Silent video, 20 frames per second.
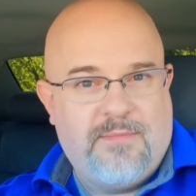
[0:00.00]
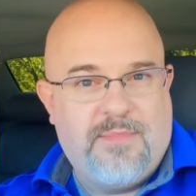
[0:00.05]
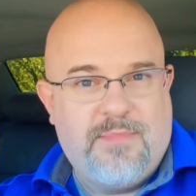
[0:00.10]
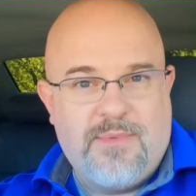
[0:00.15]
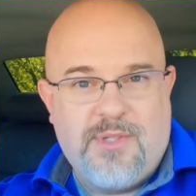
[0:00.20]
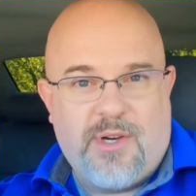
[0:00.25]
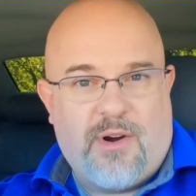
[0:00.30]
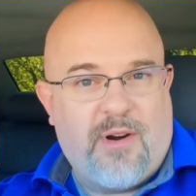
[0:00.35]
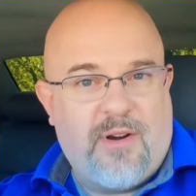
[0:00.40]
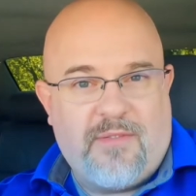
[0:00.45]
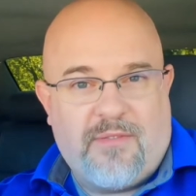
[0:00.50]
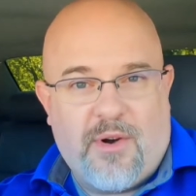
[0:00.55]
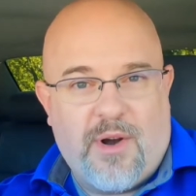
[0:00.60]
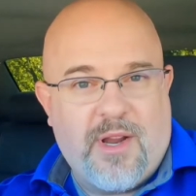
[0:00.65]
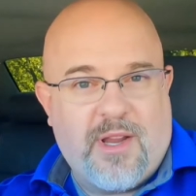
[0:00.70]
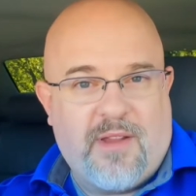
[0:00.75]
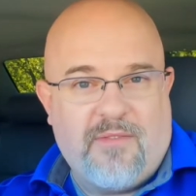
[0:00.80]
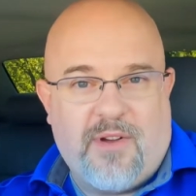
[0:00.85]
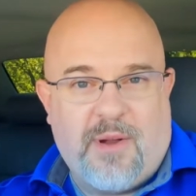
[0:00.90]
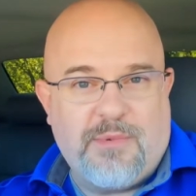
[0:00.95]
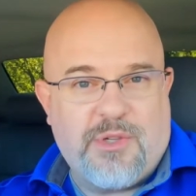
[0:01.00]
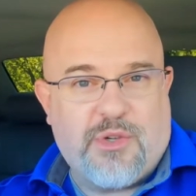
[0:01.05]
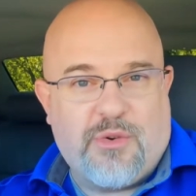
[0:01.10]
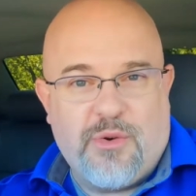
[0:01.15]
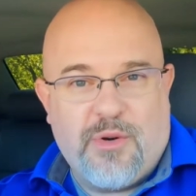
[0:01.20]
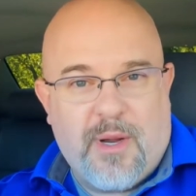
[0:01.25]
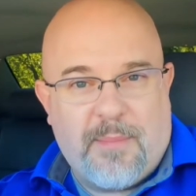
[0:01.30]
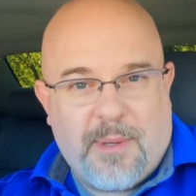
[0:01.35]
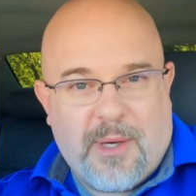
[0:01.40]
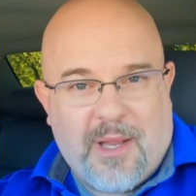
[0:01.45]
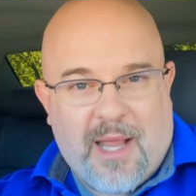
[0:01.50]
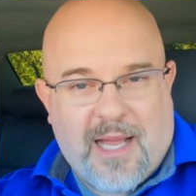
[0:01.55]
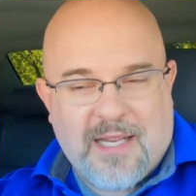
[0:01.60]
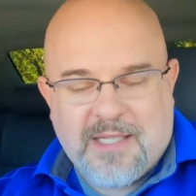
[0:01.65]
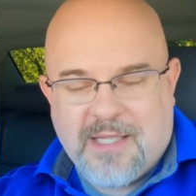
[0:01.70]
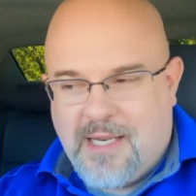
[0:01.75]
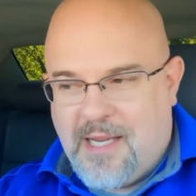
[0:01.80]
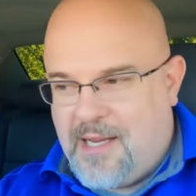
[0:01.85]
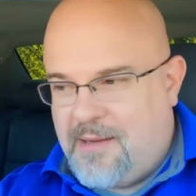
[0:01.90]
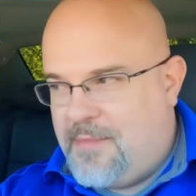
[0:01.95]
Sorry, Frank, if I'm screwing up your
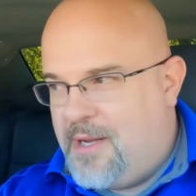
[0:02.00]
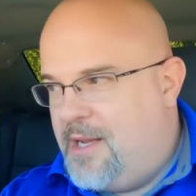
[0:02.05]
last name,